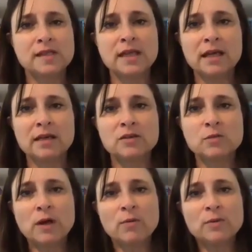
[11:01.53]
things
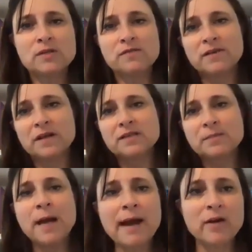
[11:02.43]
we almost felt
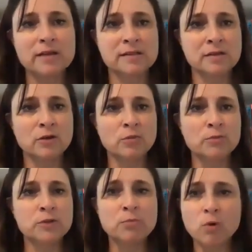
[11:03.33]
embarrassed to
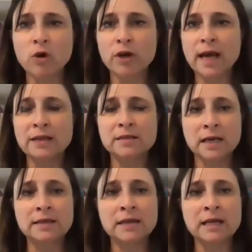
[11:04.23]
mourn and
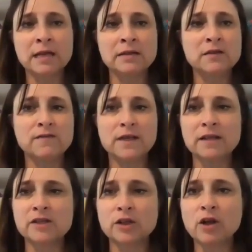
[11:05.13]
to feel
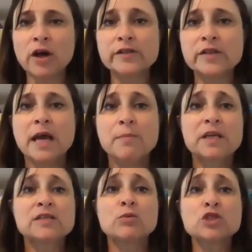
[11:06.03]
as a loss,
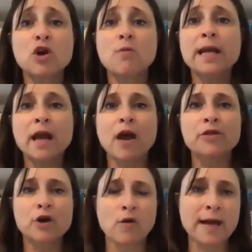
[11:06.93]
because there were so many
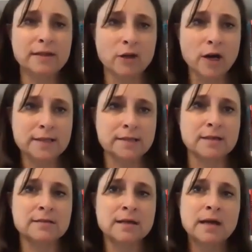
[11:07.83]
other great
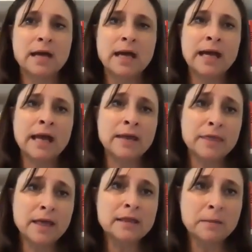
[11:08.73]
losses. And I
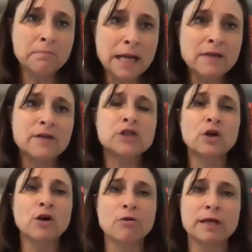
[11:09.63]
think that many of us are
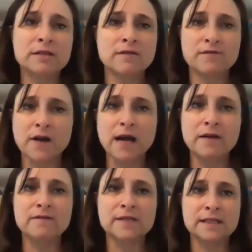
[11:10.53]
going into
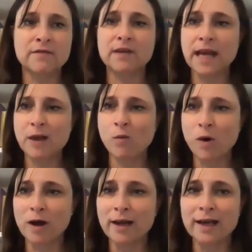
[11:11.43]

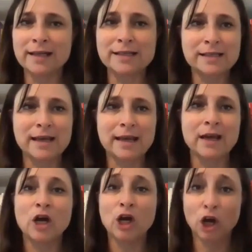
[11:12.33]
5781 and
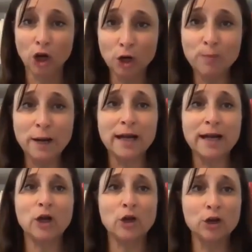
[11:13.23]
saying
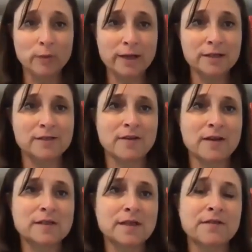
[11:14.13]
goodbye, good riddance
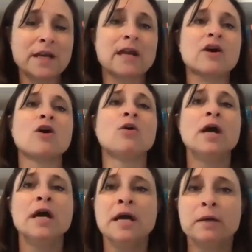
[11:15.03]

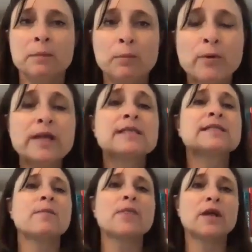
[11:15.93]
5780, bring
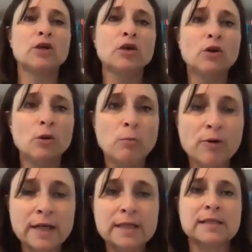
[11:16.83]
something new,
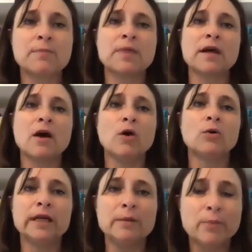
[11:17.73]
bring something
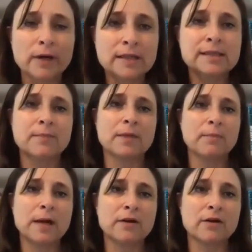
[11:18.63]
holy, bring something
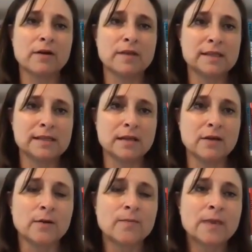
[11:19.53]
better in this
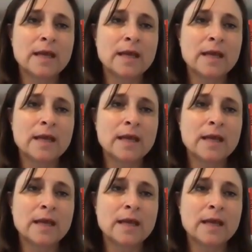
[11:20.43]
year.